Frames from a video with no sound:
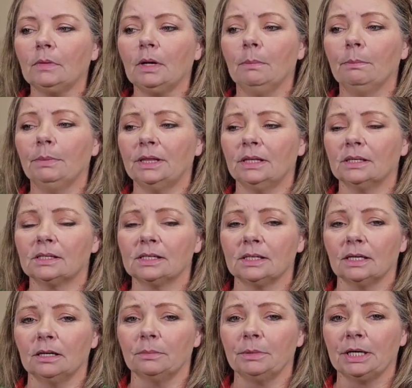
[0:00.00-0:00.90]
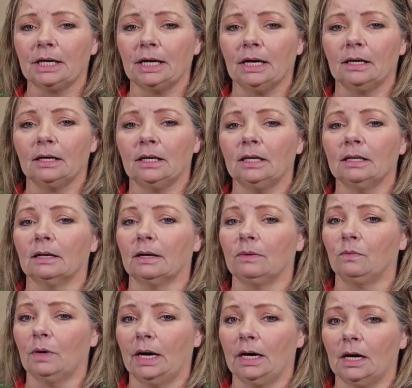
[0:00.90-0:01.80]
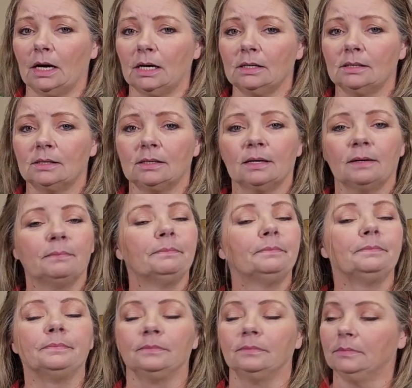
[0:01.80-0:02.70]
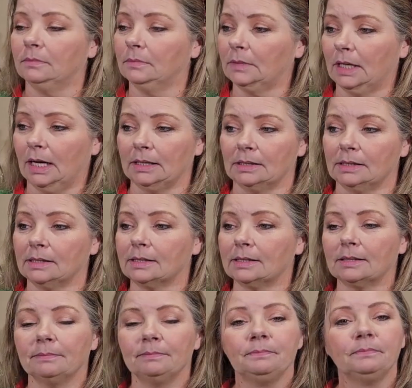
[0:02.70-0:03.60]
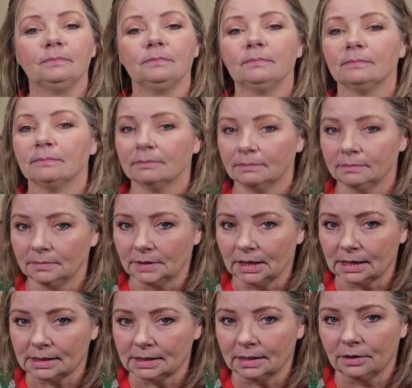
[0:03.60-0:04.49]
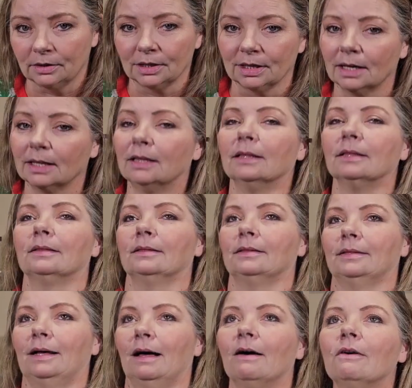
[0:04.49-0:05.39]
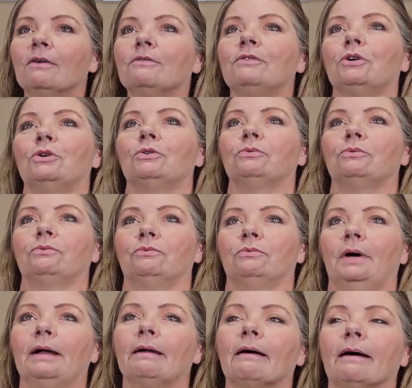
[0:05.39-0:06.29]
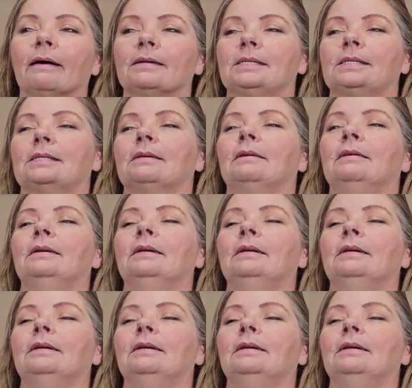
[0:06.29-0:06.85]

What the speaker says: but the cinnamon candy, like Red Hots, that's there, and I love Red Hots.